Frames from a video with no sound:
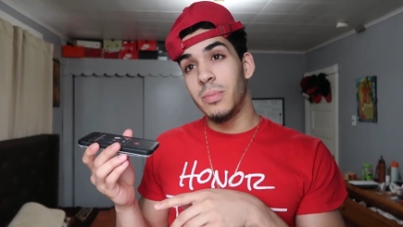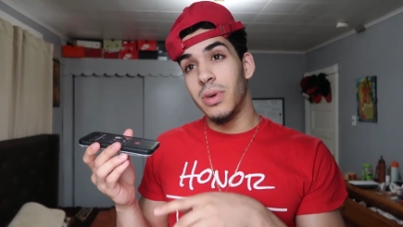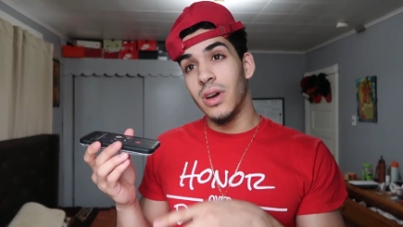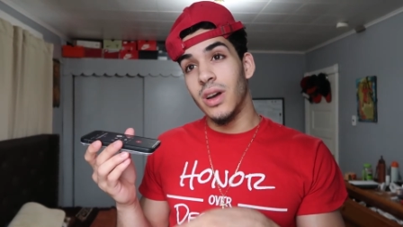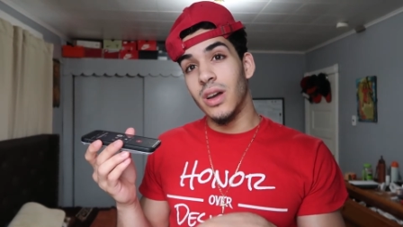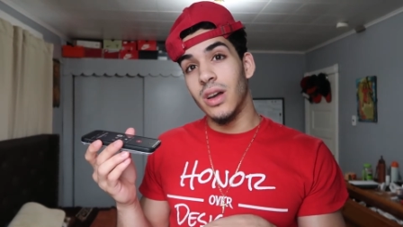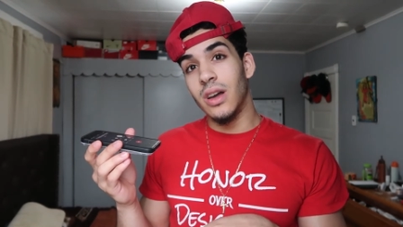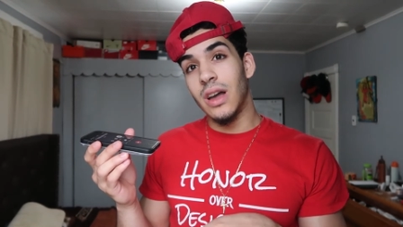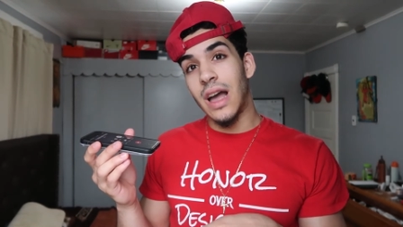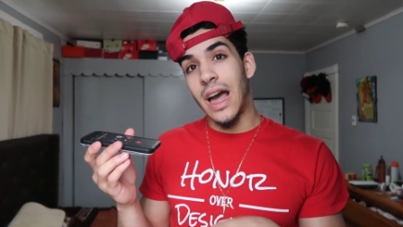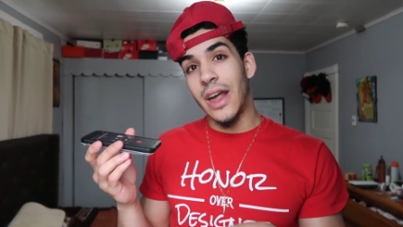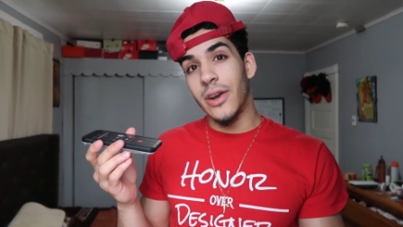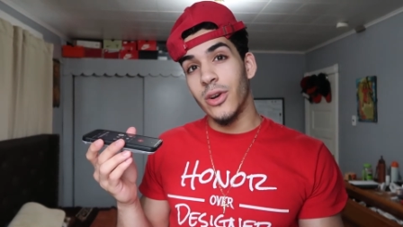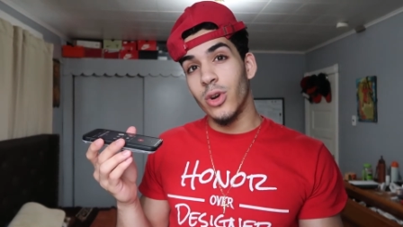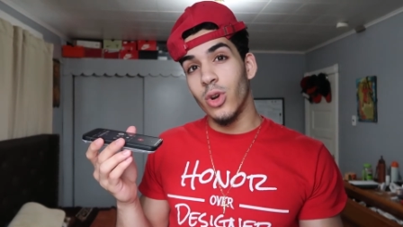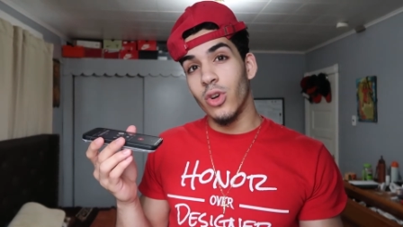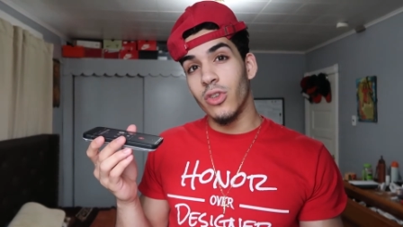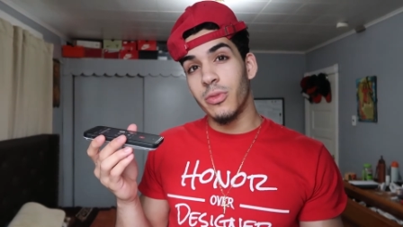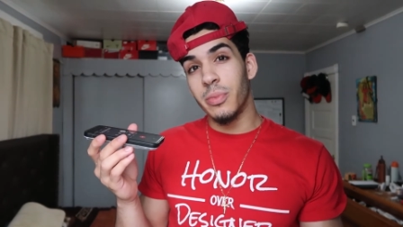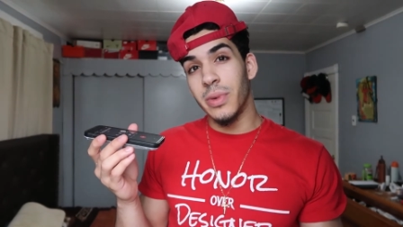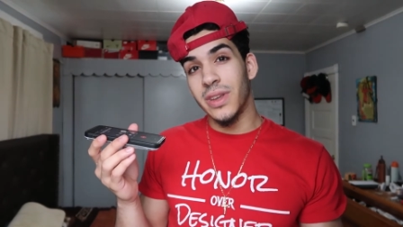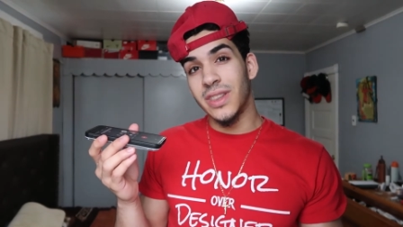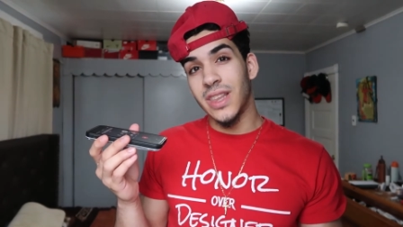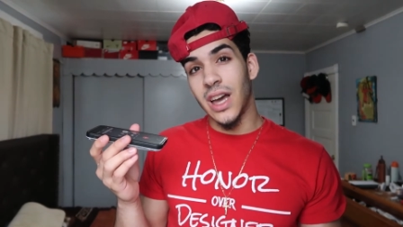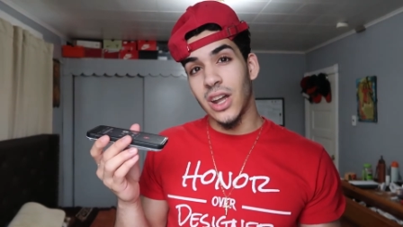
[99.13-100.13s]
but I don't
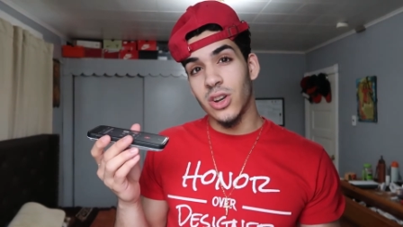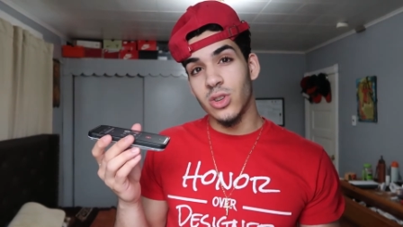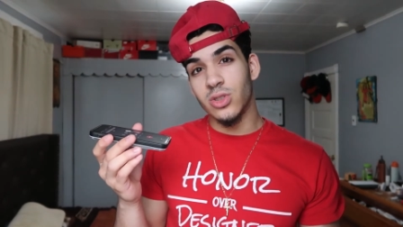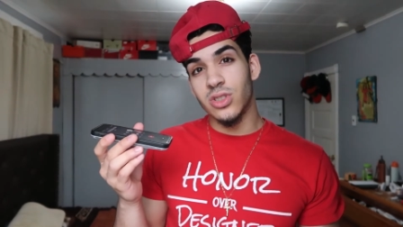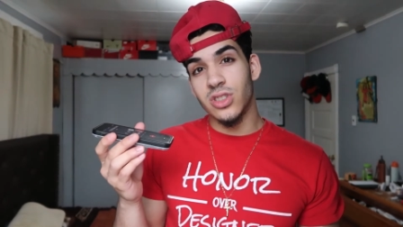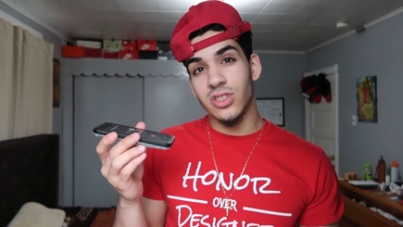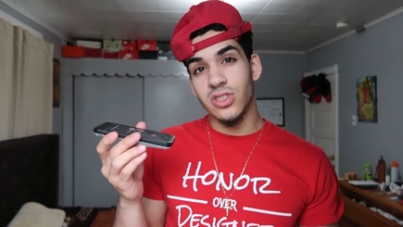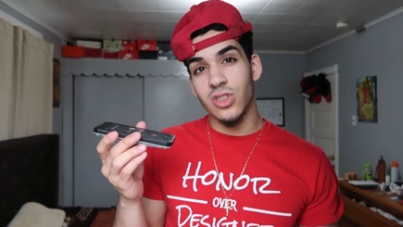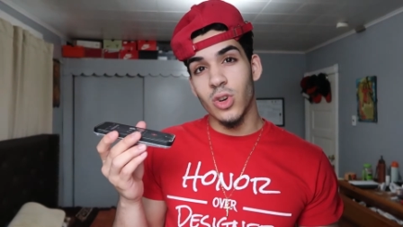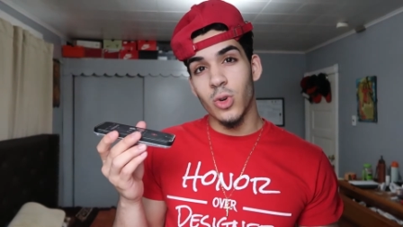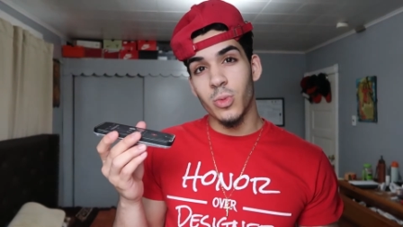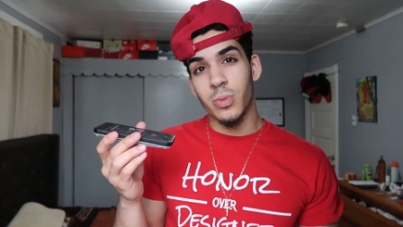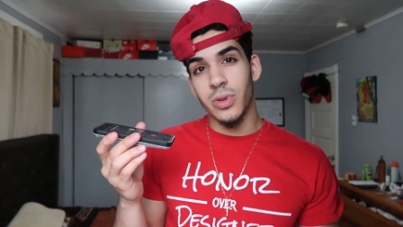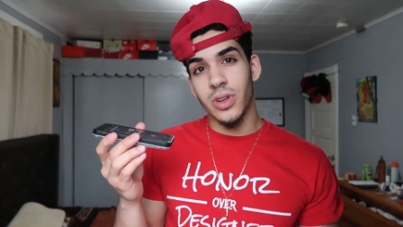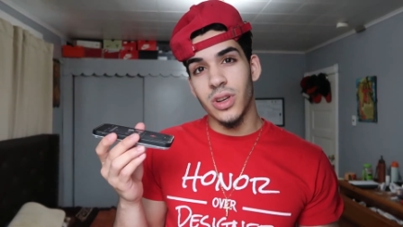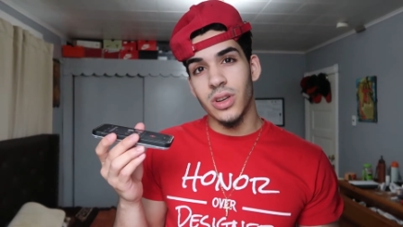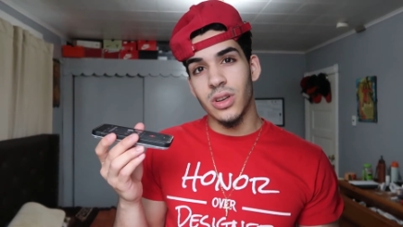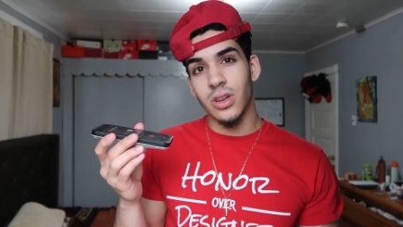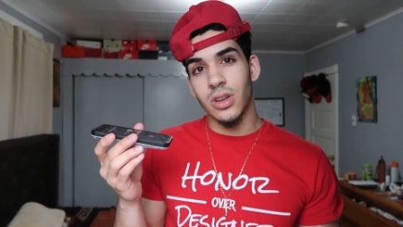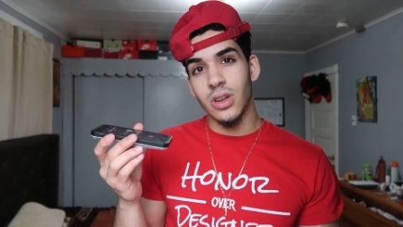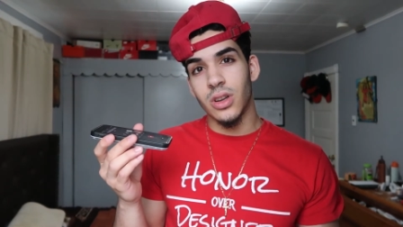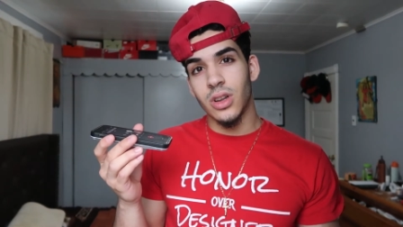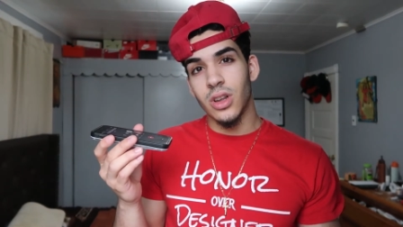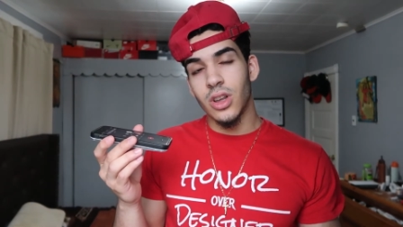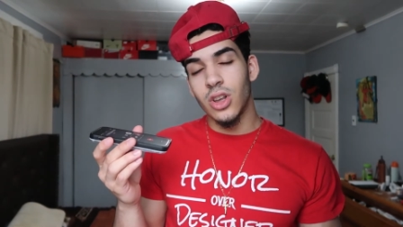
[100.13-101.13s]
know if McDonald's is open.